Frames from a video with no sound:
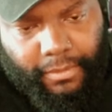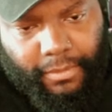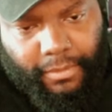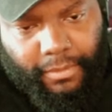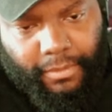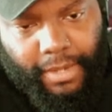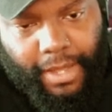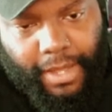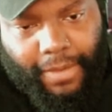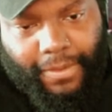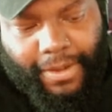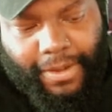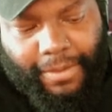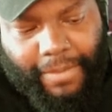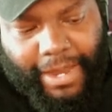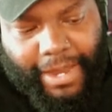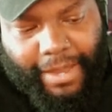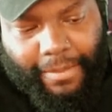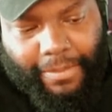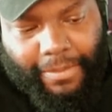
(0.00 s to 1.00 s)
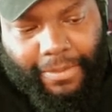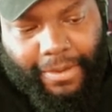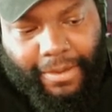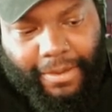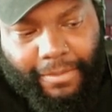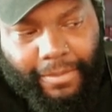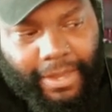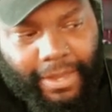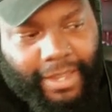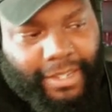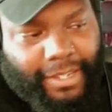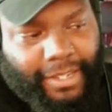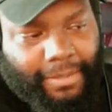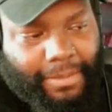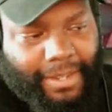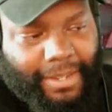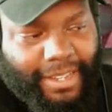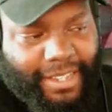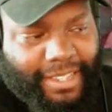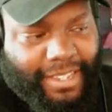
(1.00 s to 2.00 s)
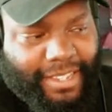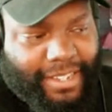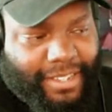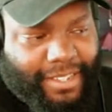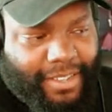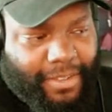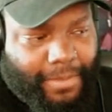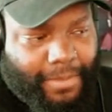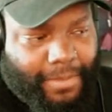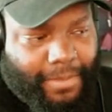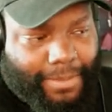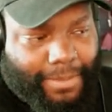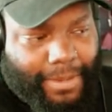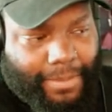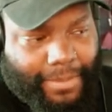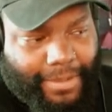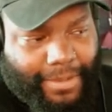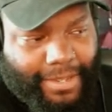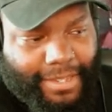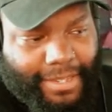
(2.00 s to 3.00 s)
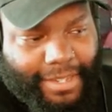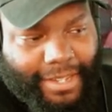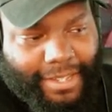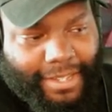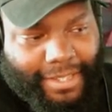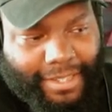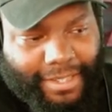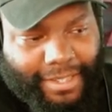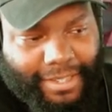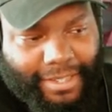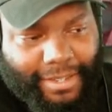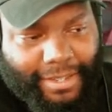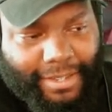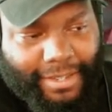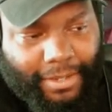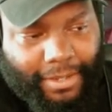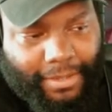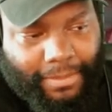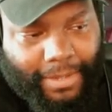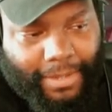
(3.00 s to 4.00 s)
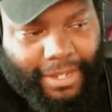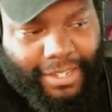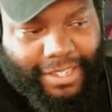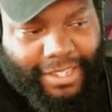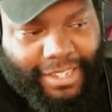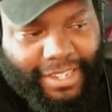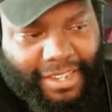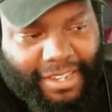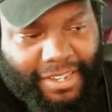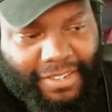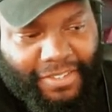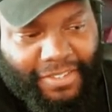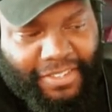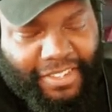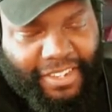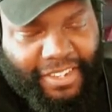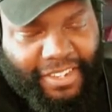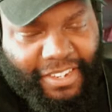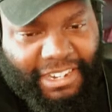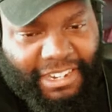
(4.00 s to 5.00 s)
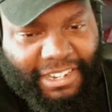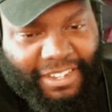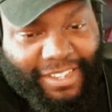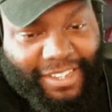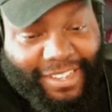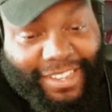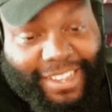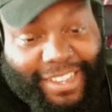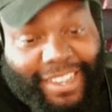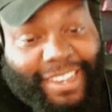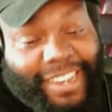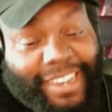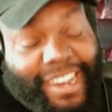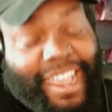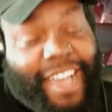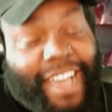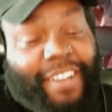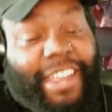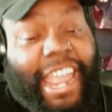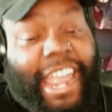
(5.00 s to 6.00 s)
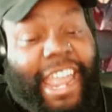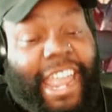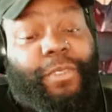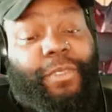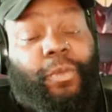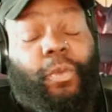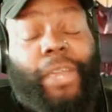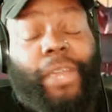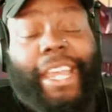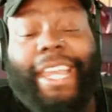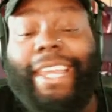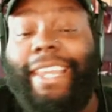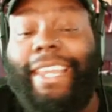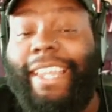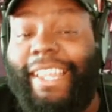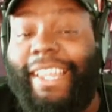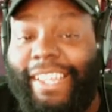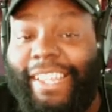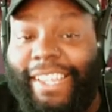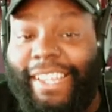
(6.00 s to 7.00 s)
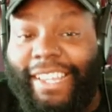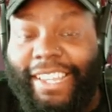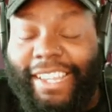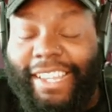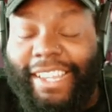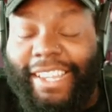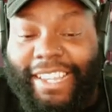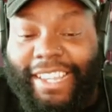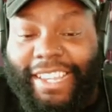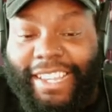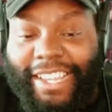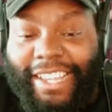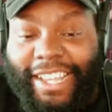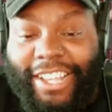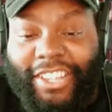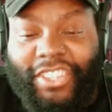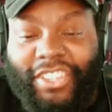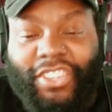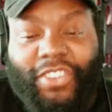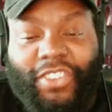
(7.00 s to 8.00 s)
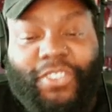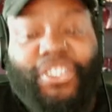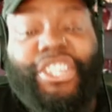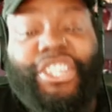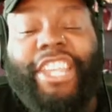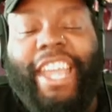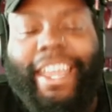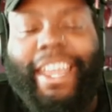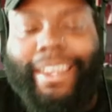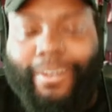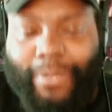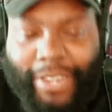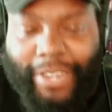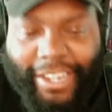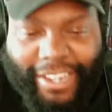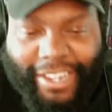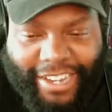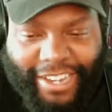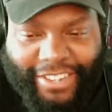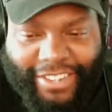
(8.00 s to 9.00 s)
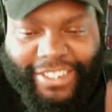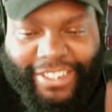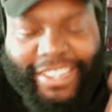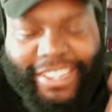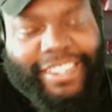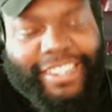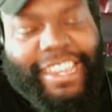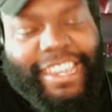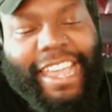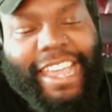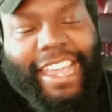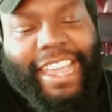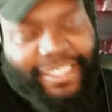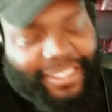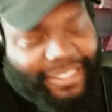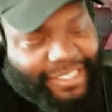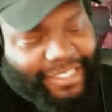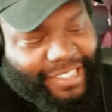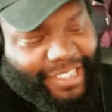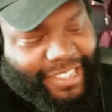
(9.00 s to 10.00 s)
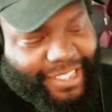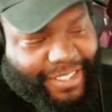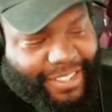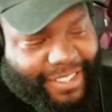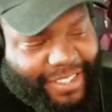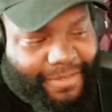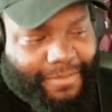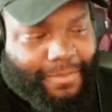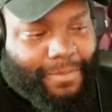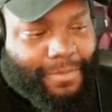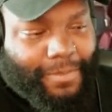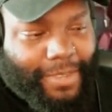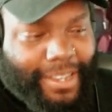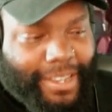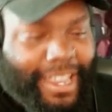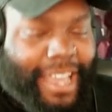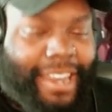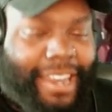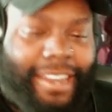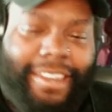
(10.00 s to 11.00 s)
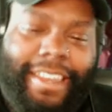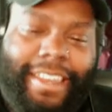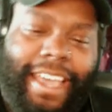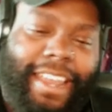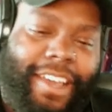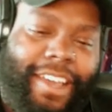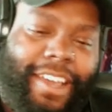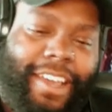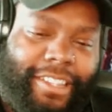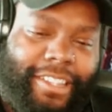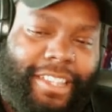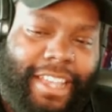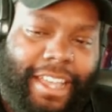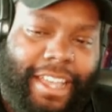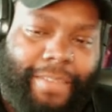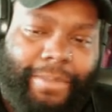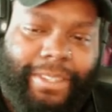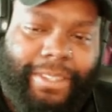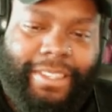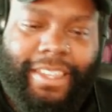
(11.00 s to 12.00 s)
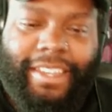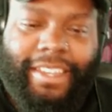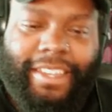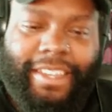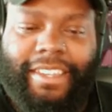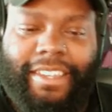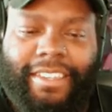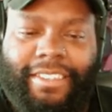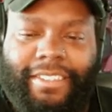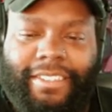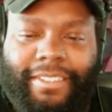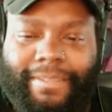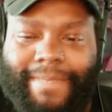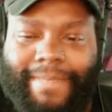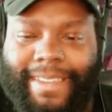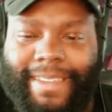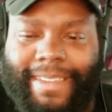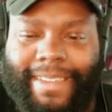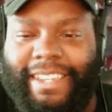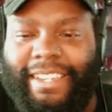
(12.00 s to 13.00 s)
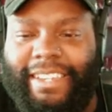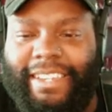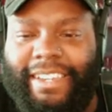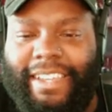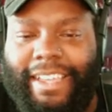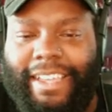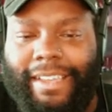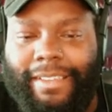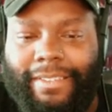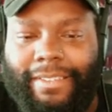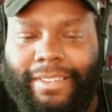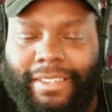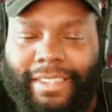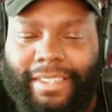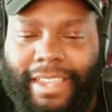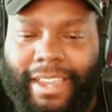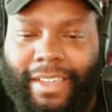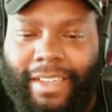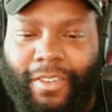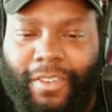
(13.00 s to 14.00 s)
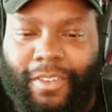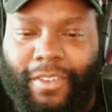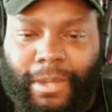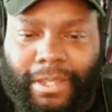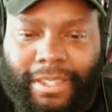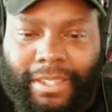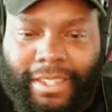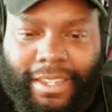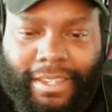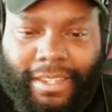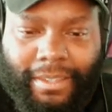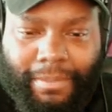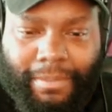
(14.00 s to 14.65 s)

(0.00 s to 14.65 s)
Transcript: I want to make a point, man. Just because there's homeless people and tents and stuff doesn't mean it's a dangerous area. Now, can we associate it with a dangerous area? Yes. But not all the time it's not dangerous. Especially in Chicago, there's like homeless tents,